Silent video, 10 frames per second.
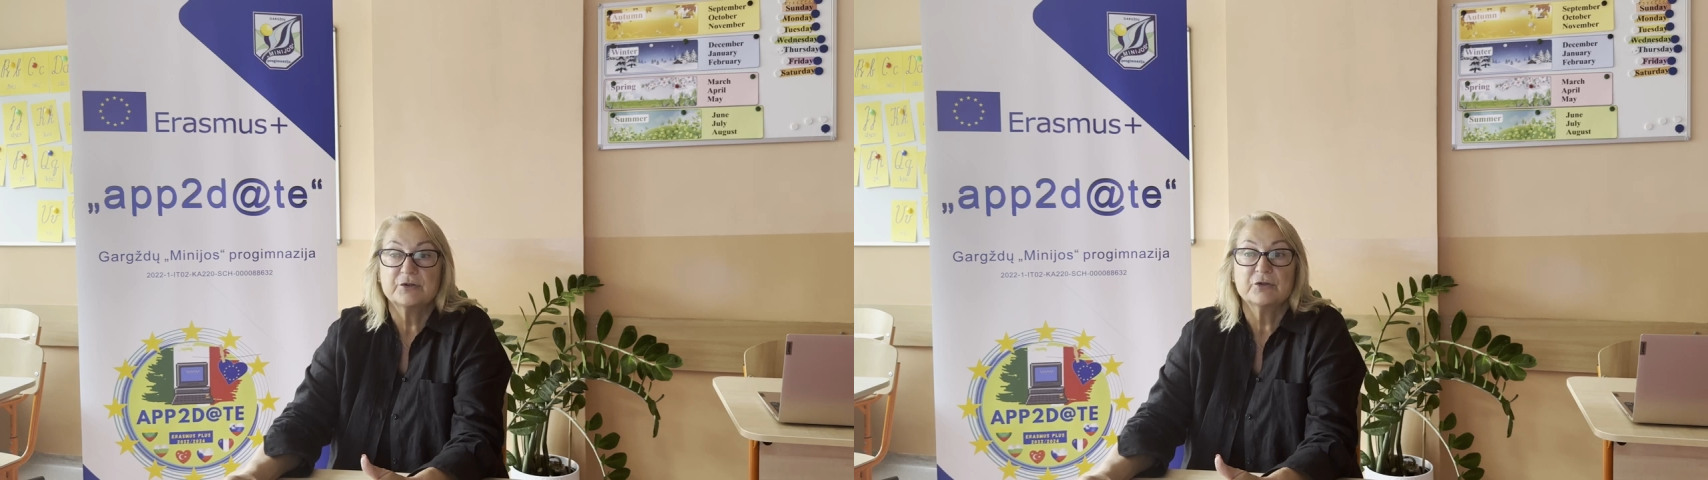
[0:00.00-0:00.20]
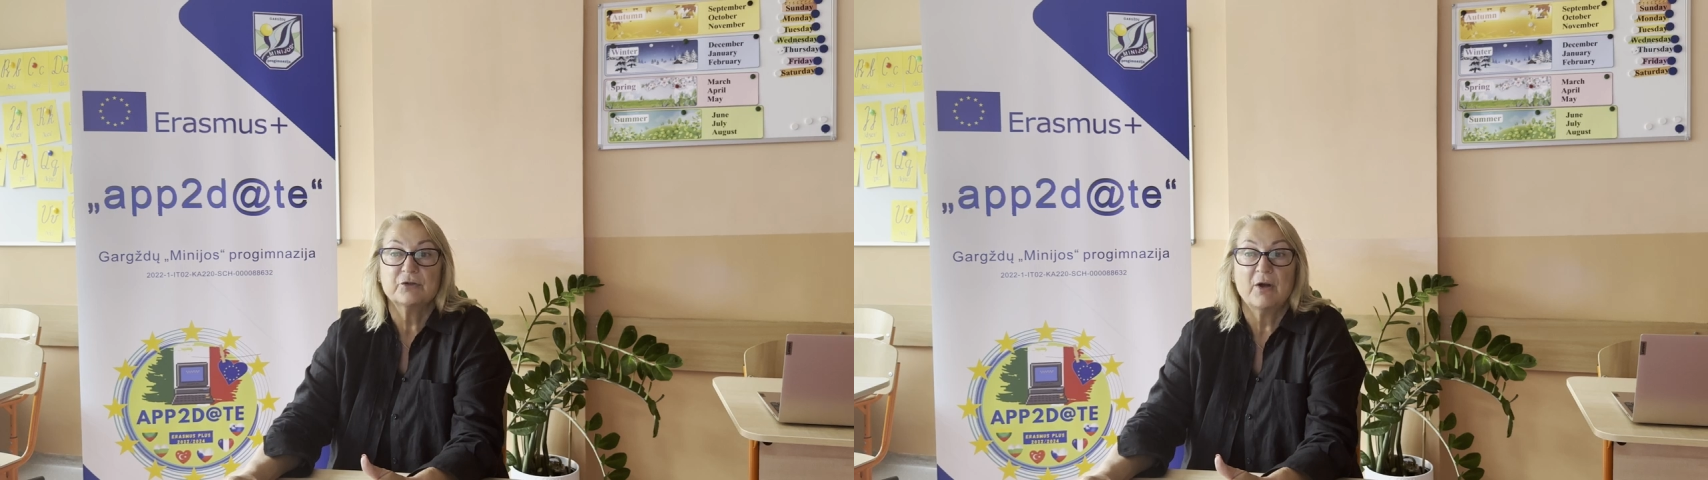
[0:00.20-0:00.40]

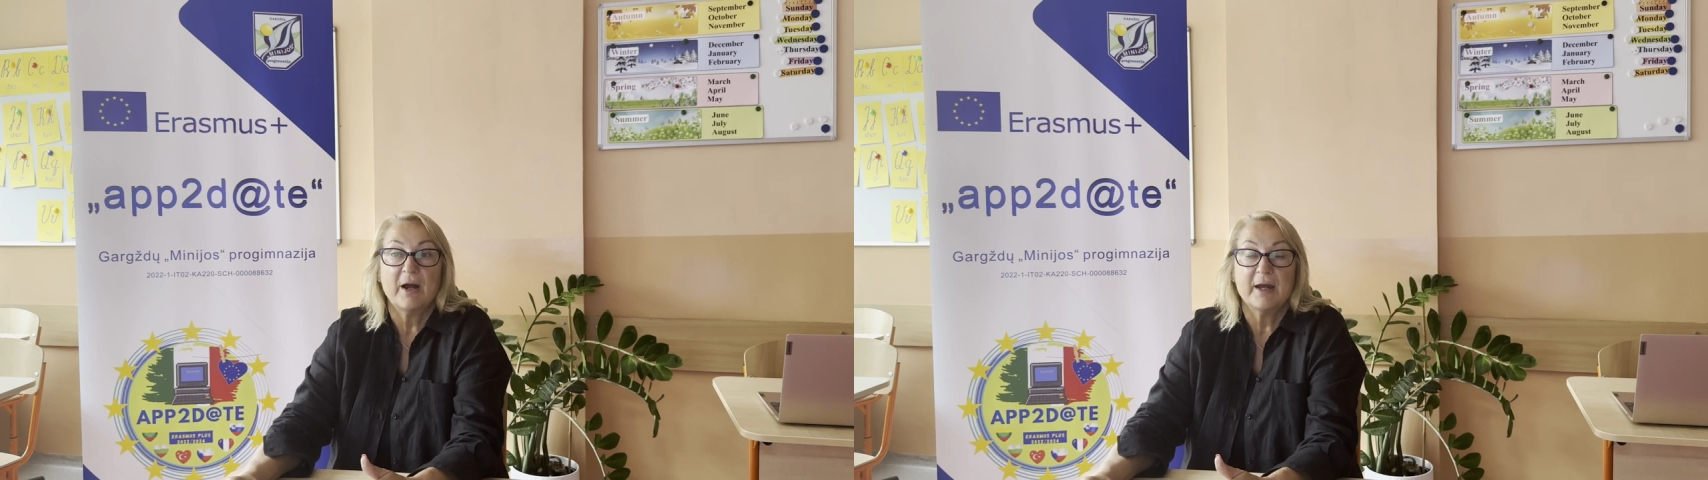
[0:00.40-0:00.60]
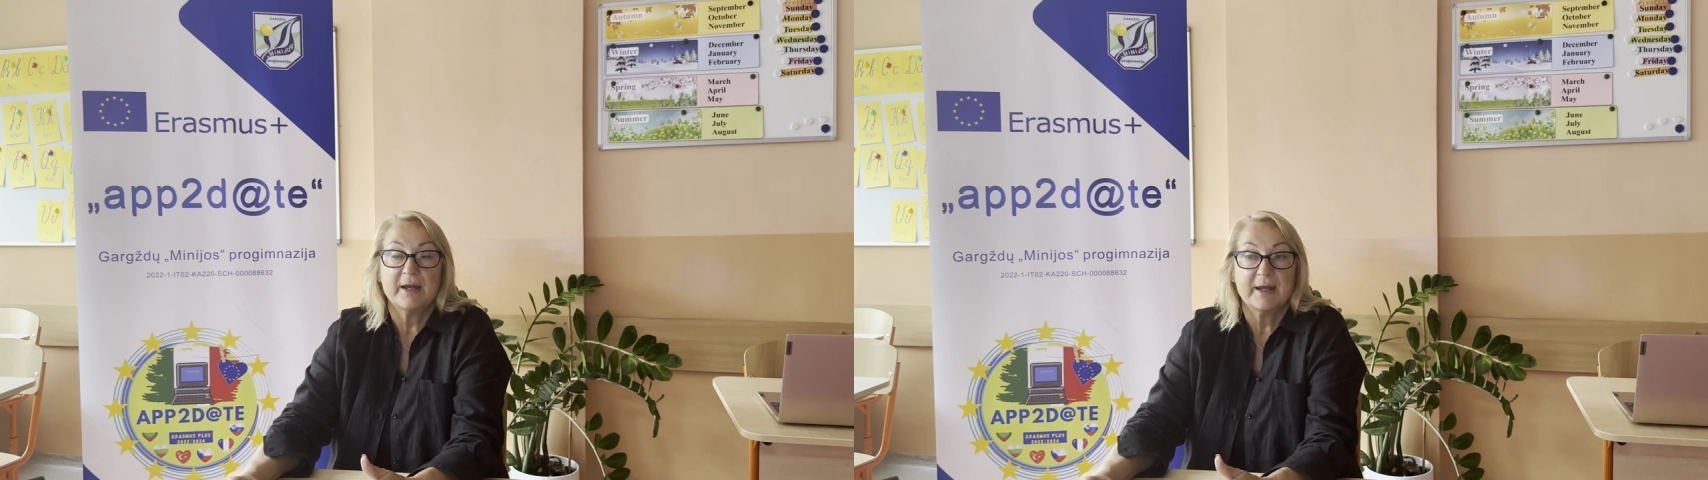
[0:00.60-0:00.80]

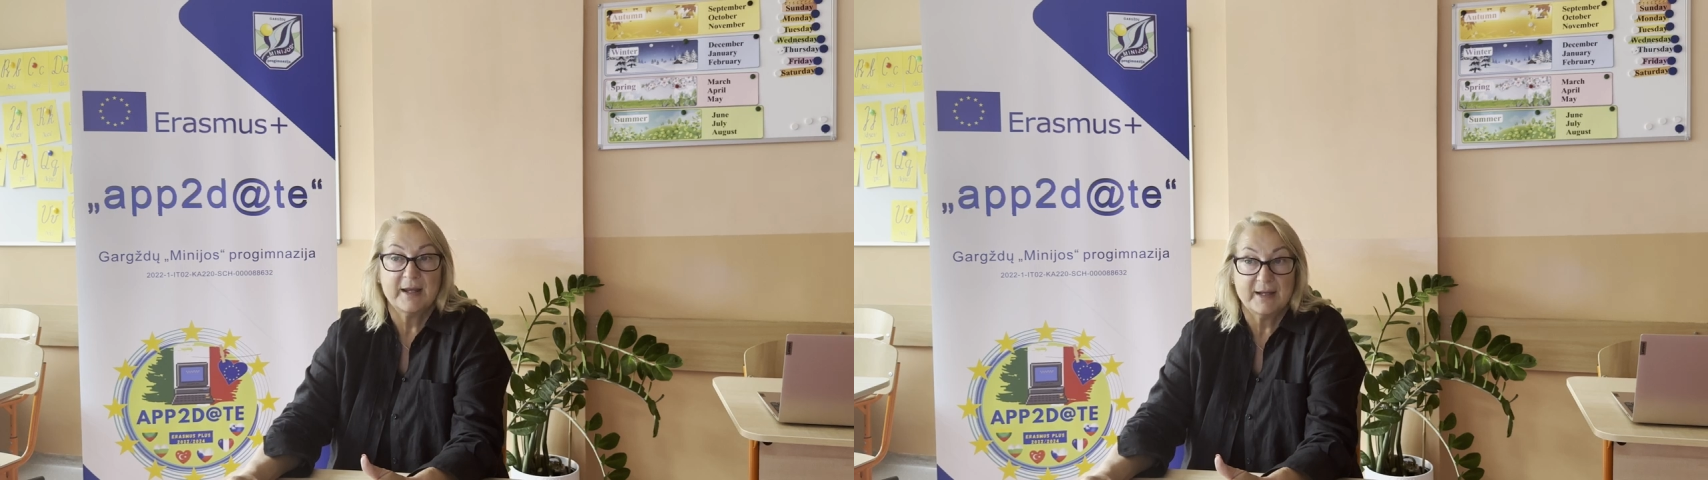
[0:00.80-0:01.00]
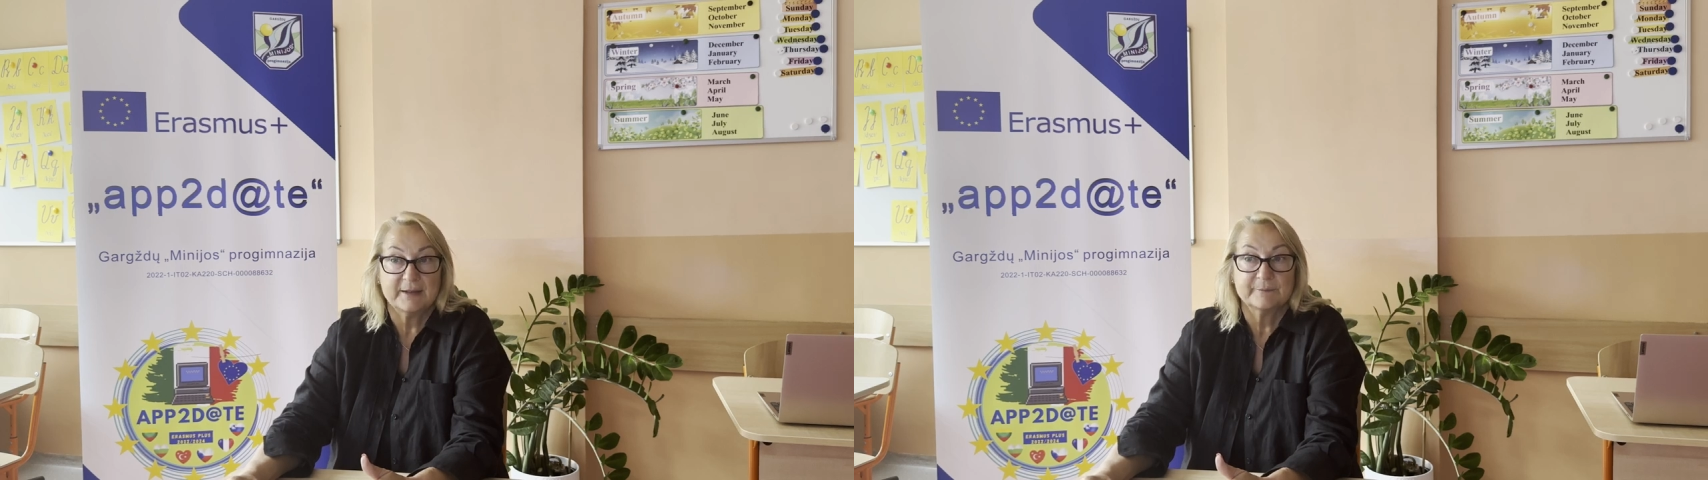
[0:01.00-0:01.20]
try
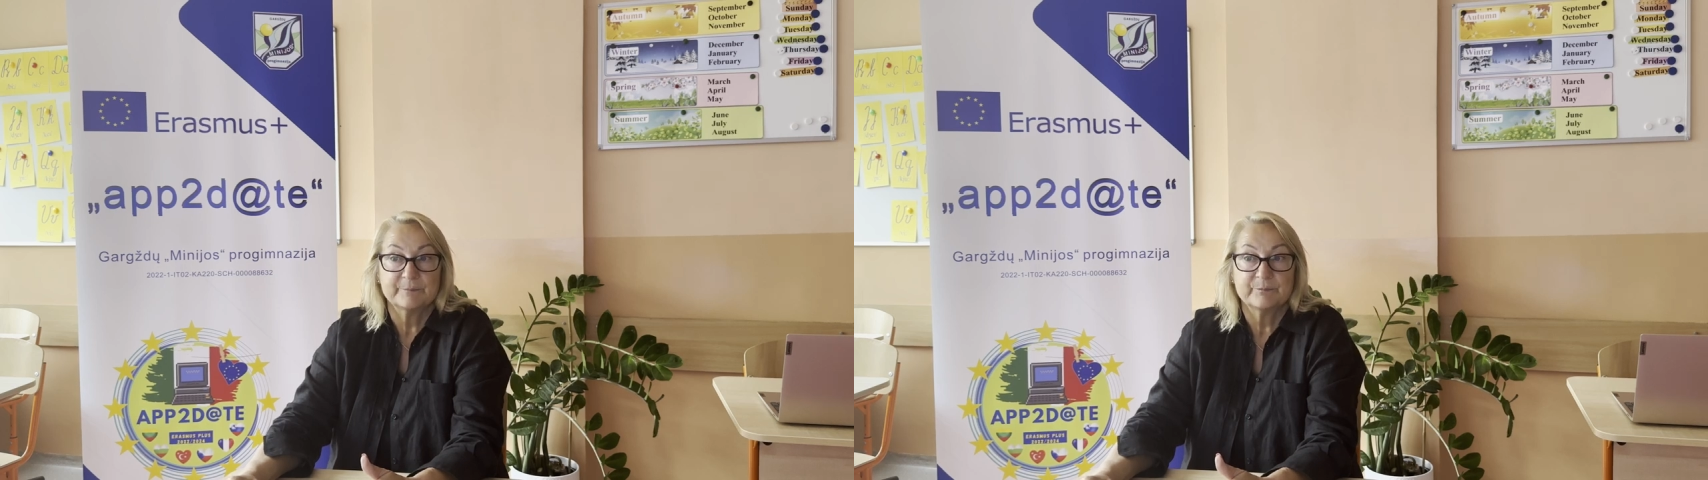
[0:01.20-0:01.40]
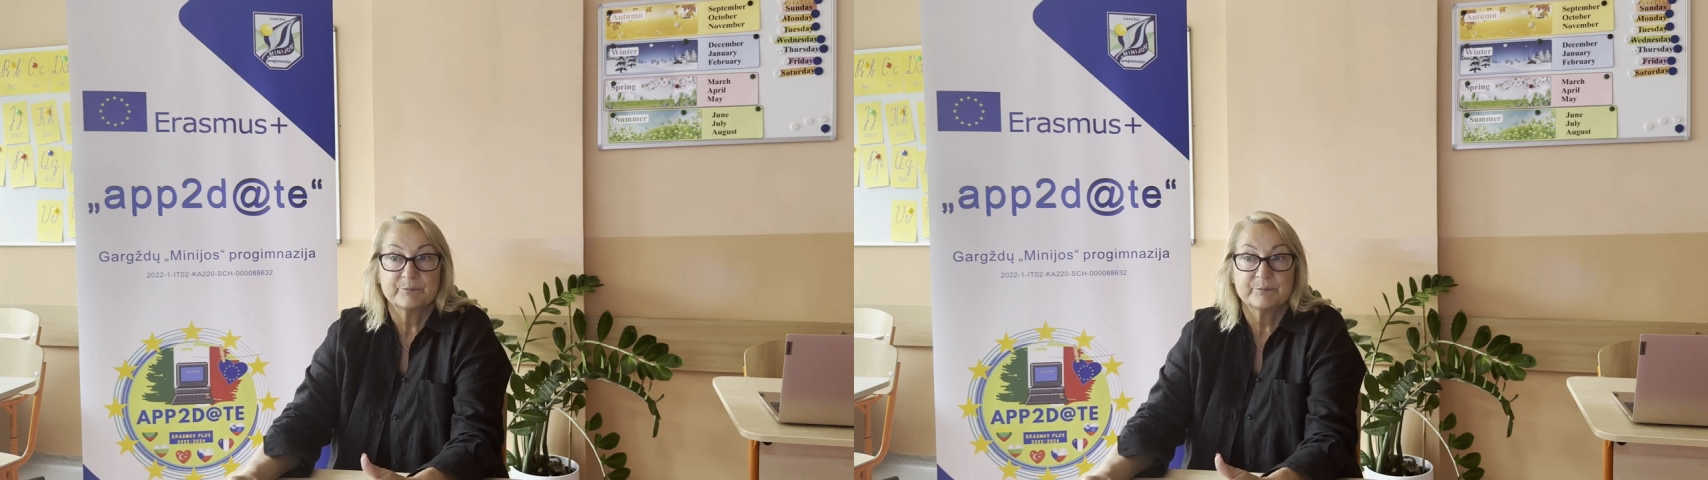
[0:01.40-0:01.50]
again.